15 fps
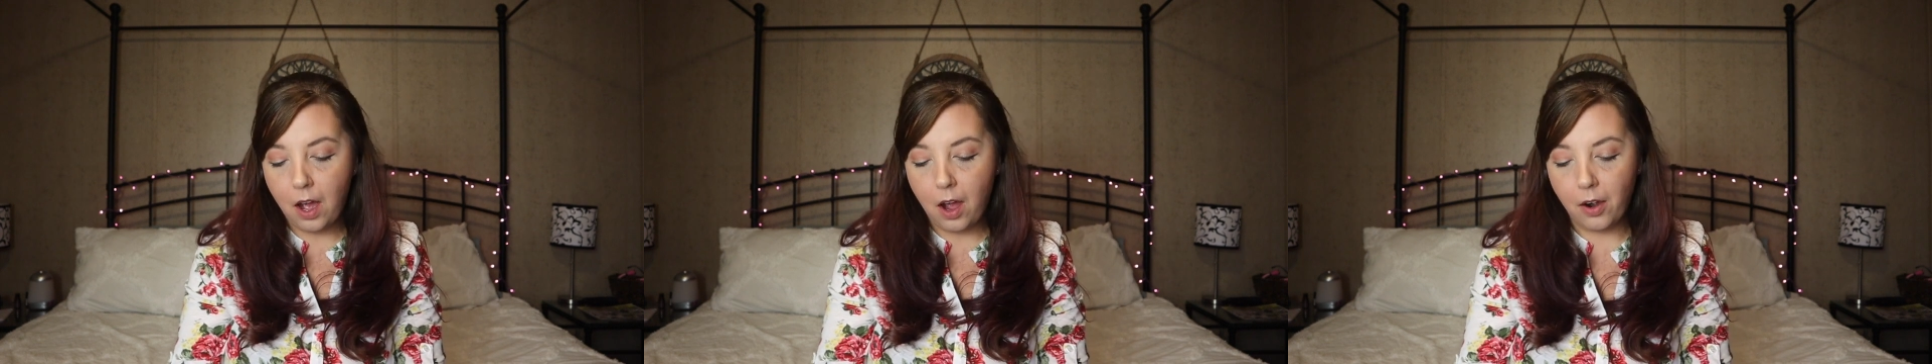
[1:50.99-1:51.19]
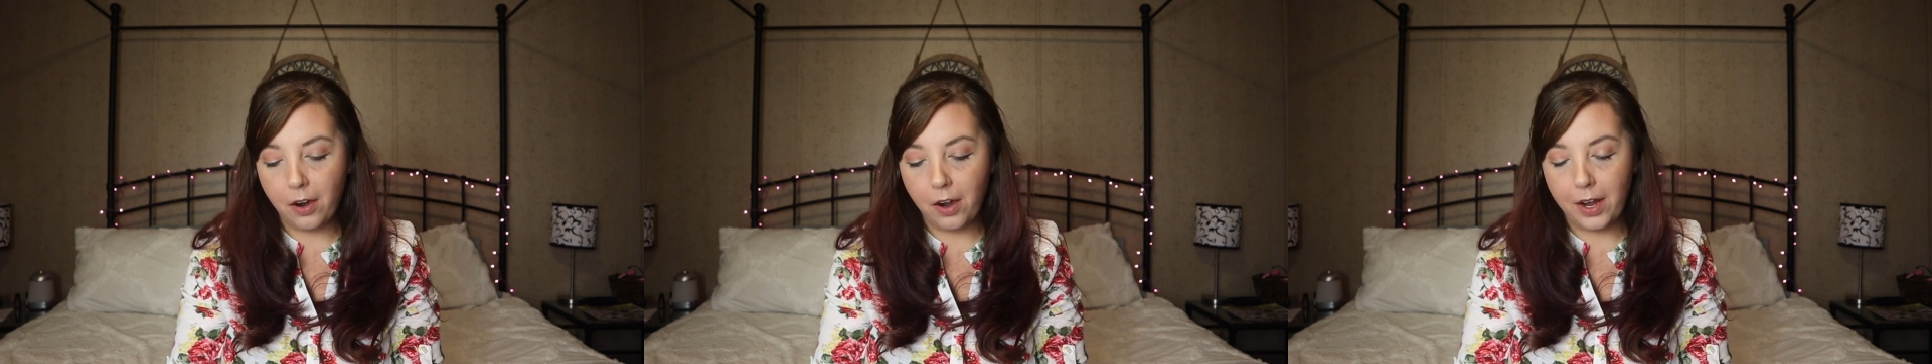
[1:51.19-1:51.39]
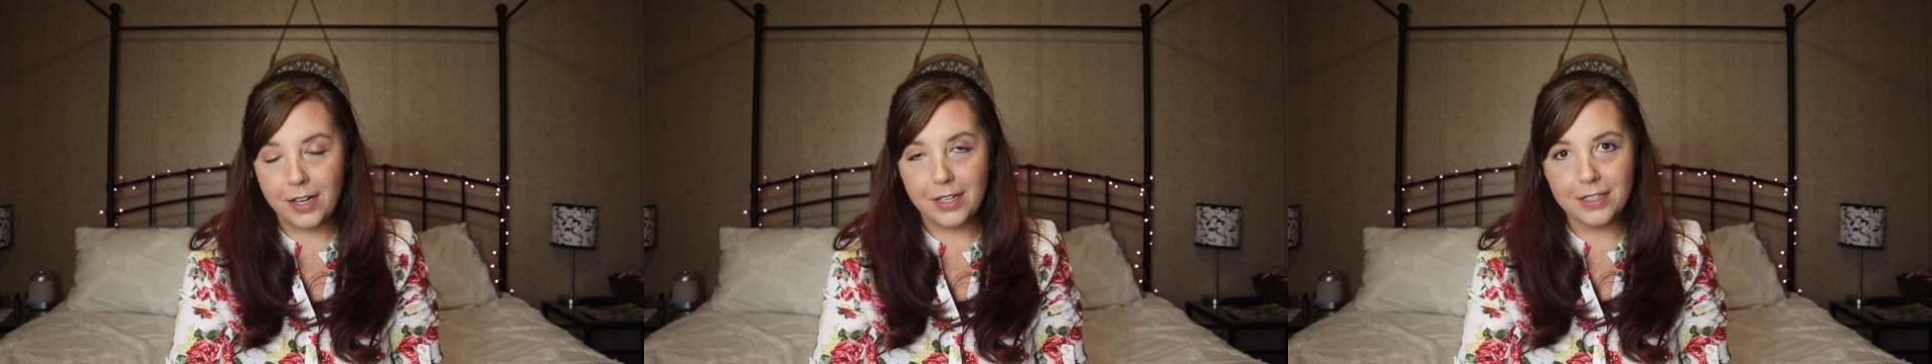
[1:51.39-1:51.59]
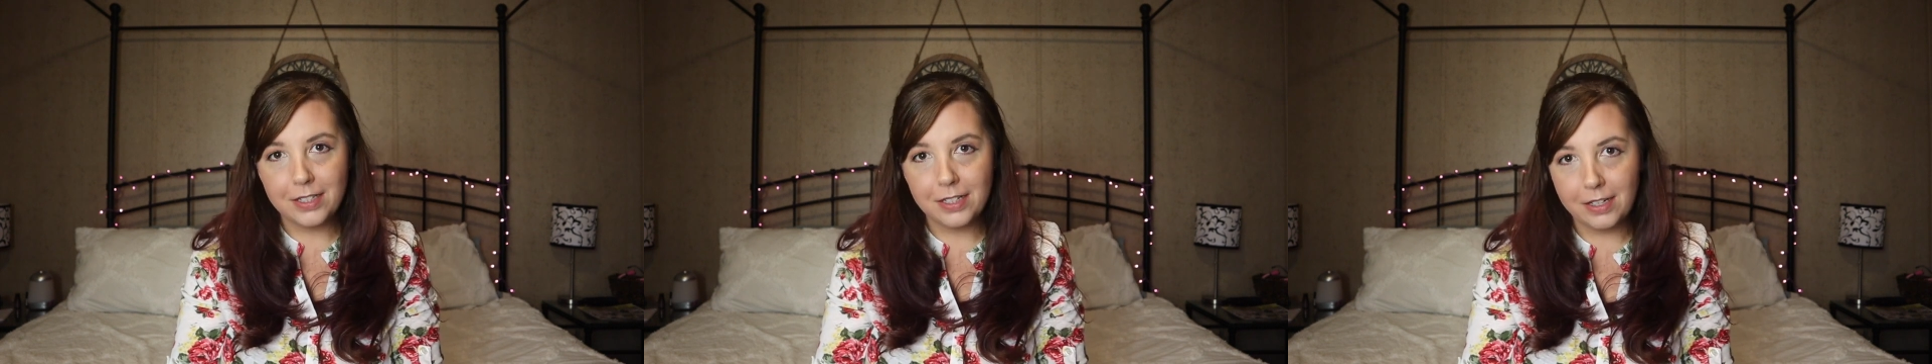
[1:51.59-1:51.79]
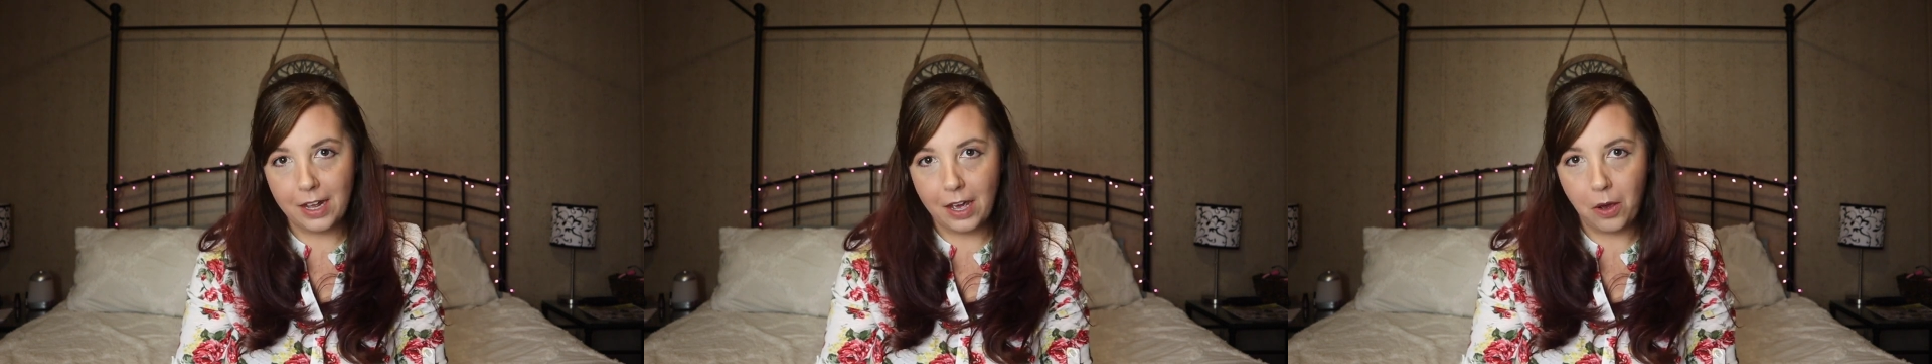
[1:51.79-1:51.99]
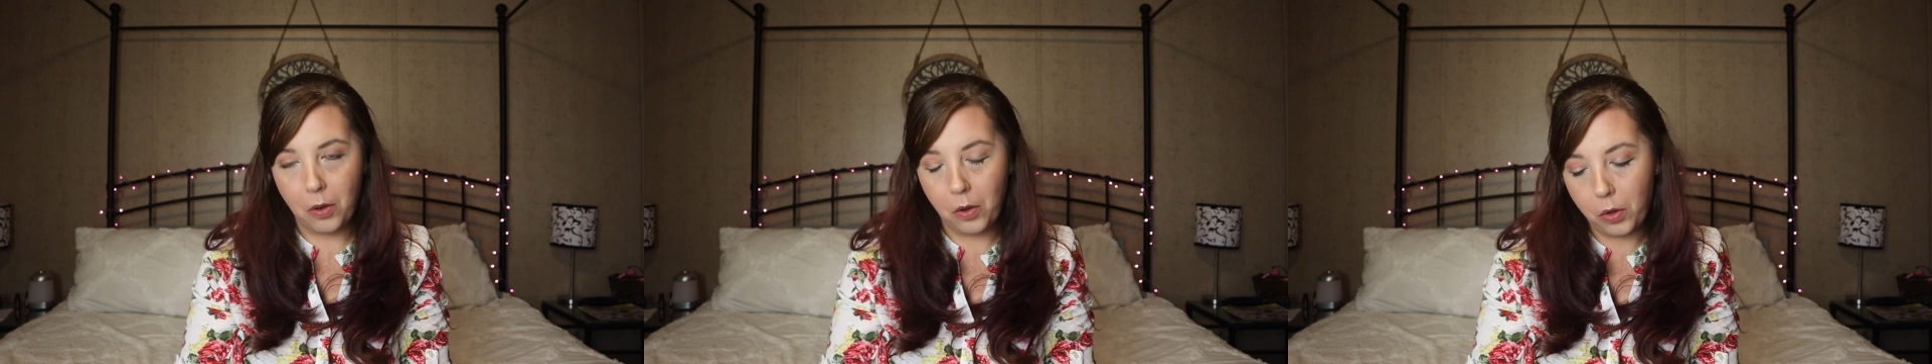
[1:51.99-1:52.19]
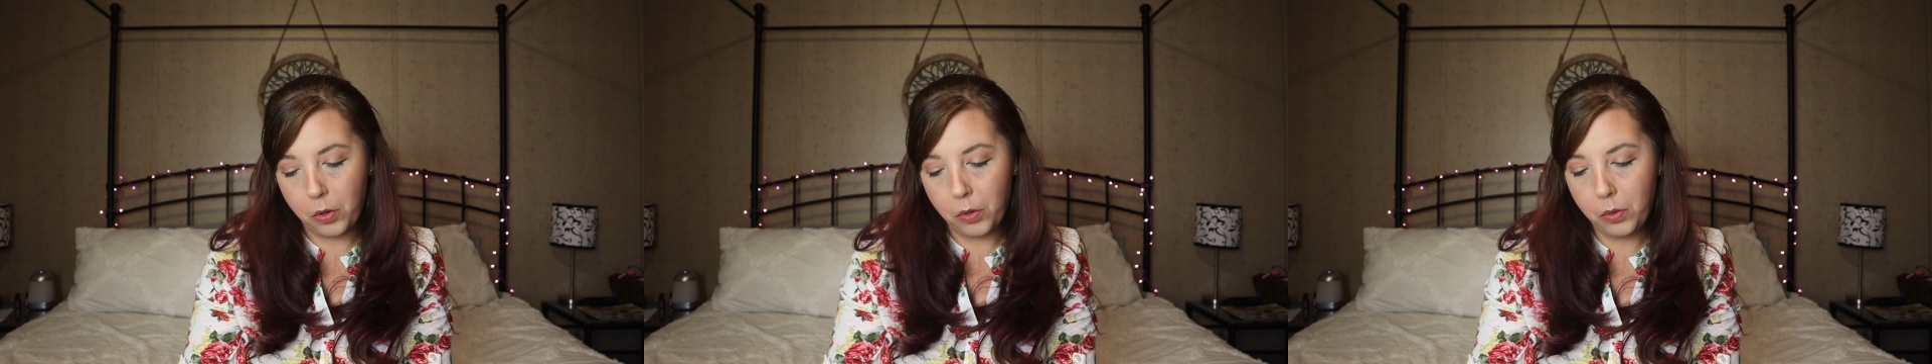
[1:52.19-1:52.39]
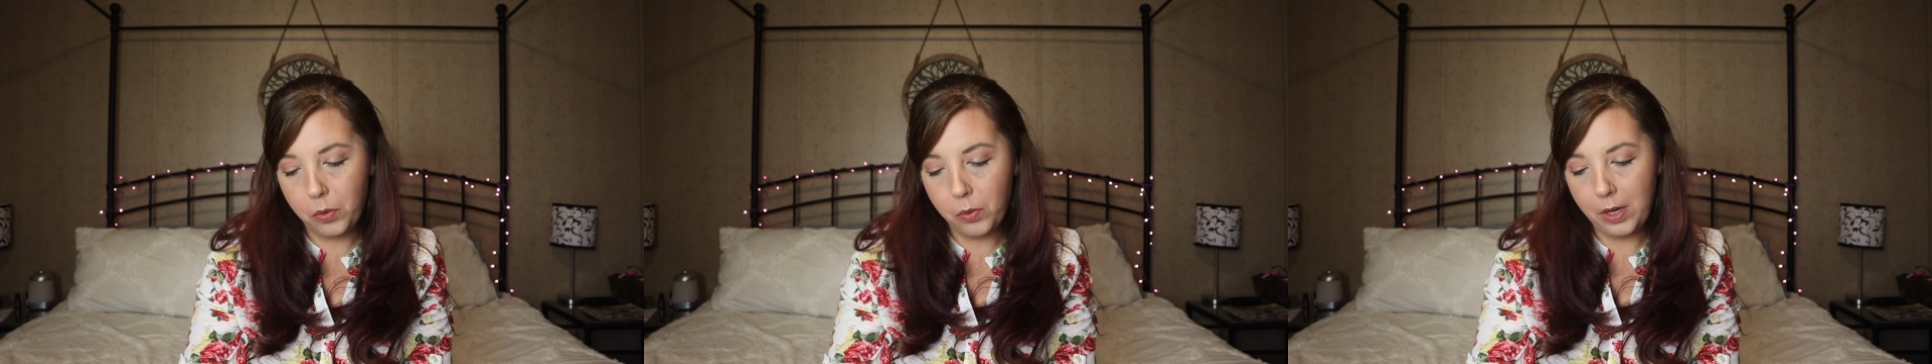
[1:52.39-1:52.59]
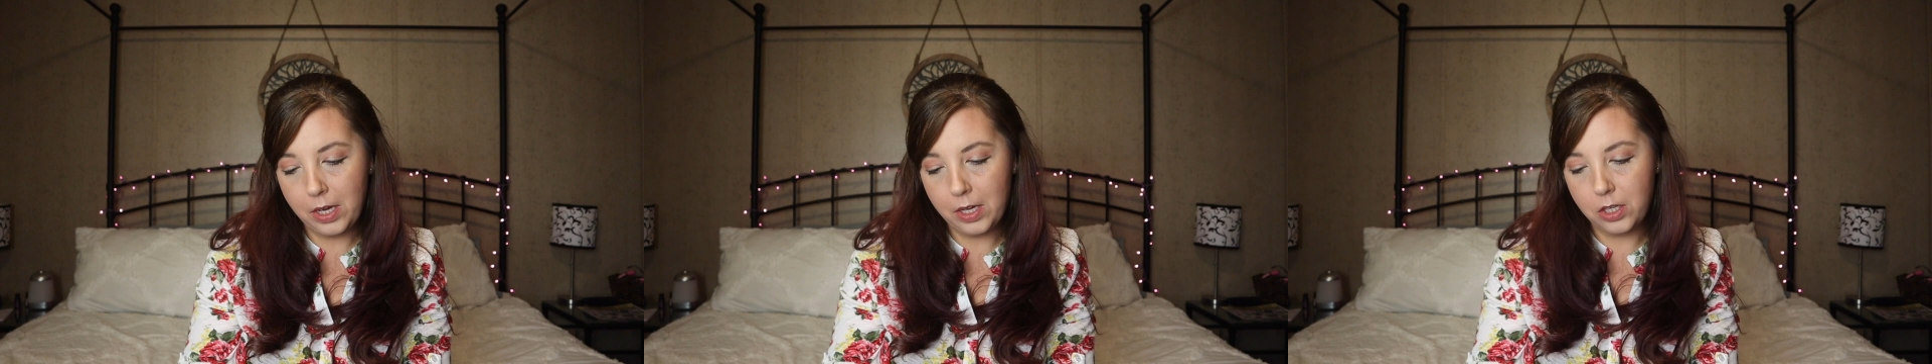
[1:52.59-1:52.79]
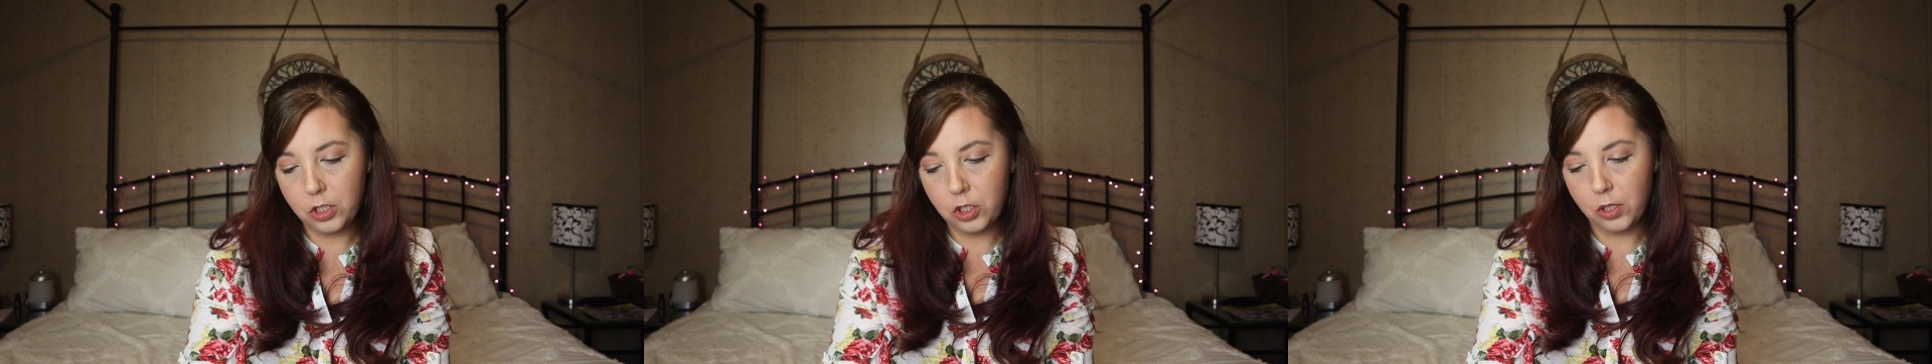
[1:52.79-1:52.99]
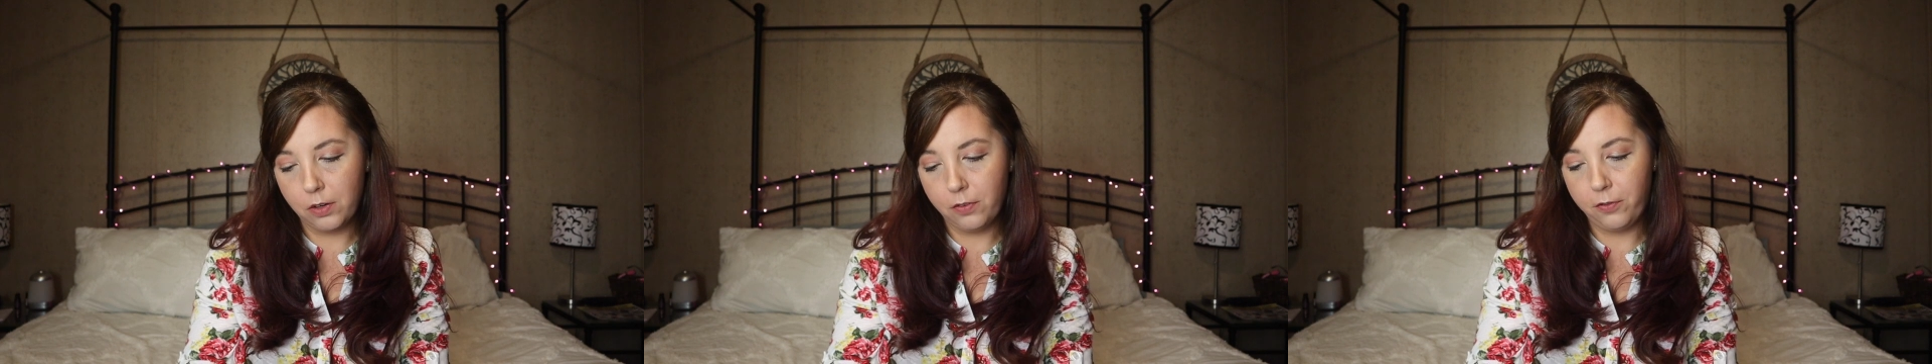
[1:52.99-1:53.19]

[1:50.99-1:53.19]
All right, now who is your